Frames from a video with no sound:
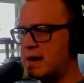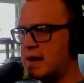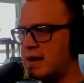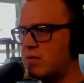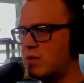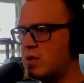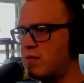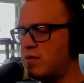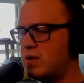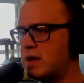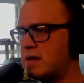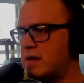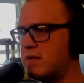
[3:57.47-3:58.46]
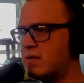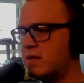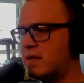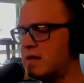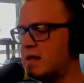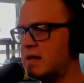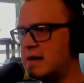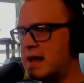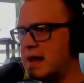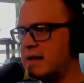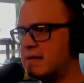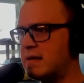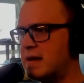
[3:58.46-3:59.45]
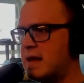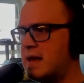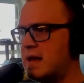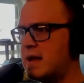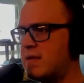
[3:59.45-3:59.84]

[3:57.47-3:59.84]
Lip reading: and I don't know if you get to even see the legs in